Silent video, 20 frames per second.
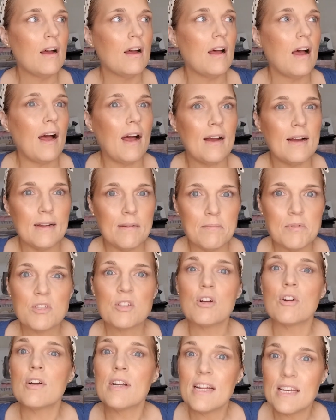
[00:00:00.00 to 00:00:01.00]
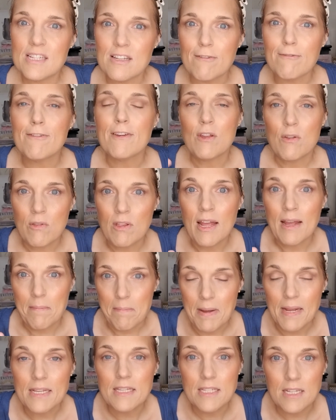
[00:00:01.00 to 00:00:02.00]
I'm starting to feel like
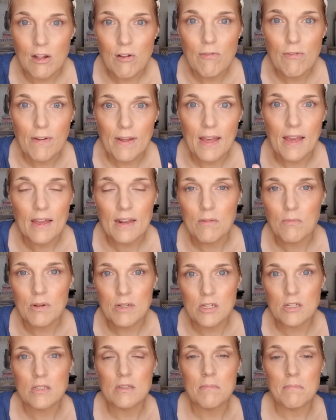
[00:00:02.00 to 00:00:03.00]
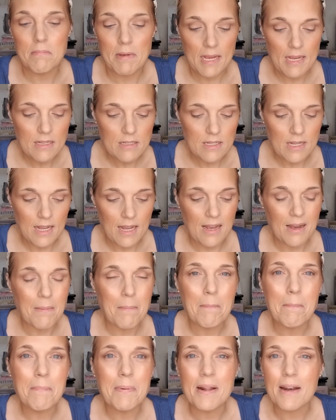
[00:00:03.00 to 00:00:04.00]
myself again, which is amazing,
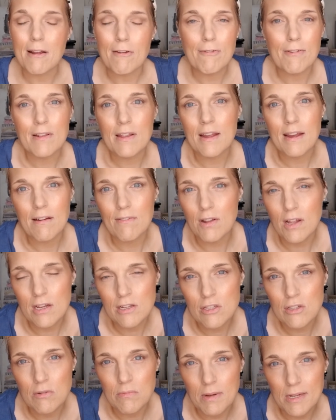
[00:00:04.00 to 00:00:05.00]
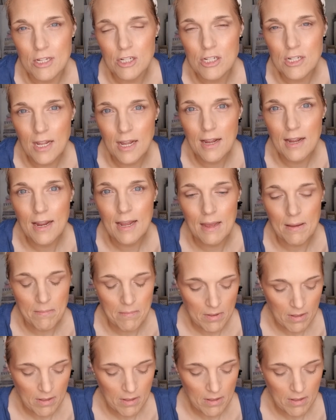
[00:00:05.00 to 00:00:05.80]
but I feel like I've lost so much time.